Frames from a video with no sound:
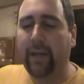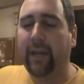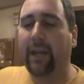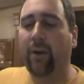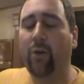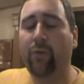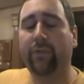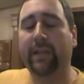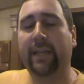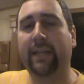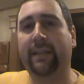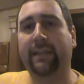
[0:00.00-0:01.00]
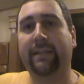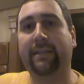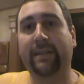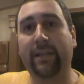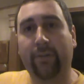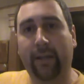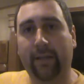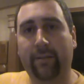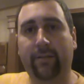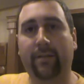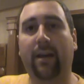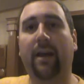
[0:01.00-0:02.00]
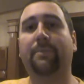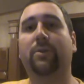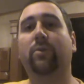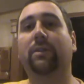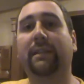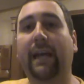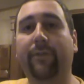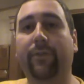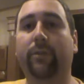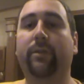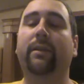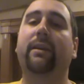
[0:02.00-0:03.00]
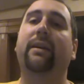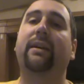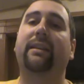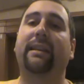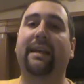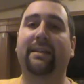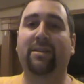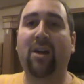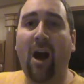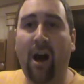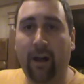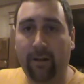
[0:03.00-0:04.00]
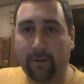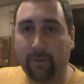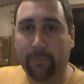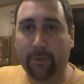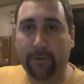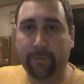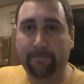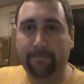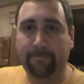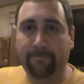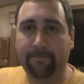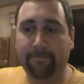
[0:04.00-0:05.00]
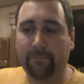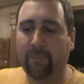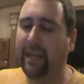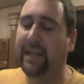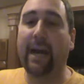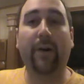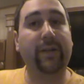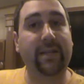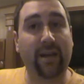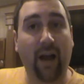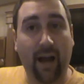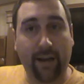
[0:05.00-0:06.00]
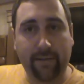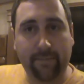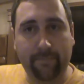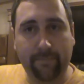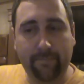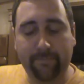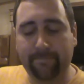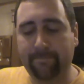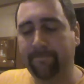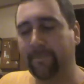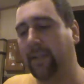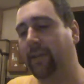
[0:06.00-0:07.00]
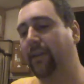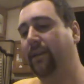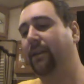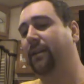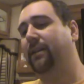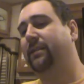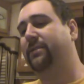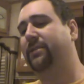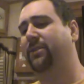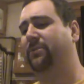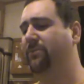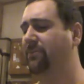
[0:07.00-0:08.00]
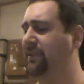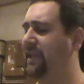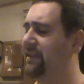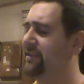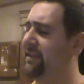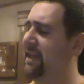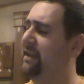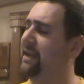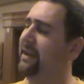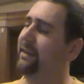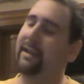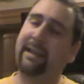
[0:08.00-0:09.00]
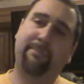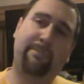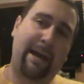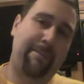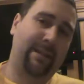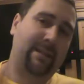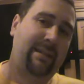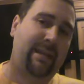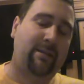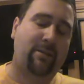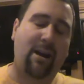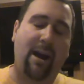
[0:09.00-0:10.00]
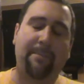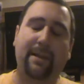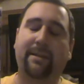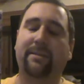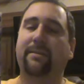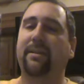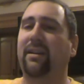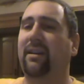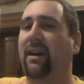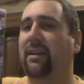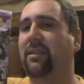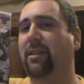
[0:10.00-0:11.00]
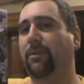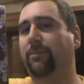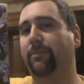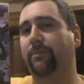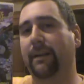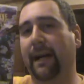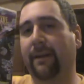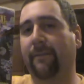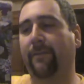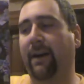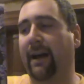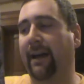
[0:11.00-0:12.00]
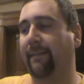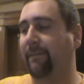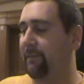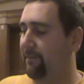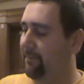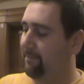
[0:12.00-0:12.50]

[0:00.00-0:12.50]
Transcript: And hopefully get this series up to a level that is tolerable. Right now it's not. So, with that said, I have to give Batman Detective Comics a 2 out of 5.